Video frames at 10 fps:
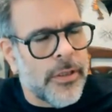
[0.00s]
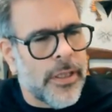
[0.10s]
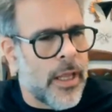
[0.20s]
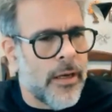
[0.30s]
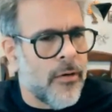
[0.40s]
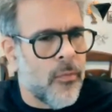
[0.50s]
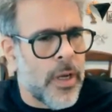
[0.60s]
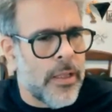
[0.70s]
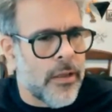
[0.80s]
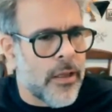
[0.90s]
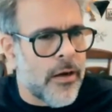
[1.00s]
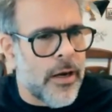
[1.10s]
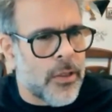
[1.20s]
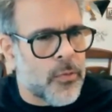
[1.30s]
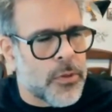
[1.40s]
And then when the
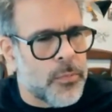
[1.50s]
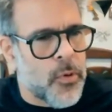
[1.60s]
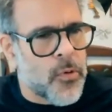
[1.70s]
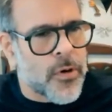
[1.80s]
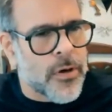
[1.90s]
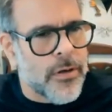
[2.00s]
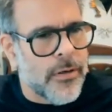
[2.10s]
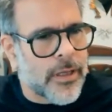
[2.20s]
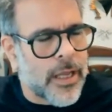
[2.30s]
internet was born,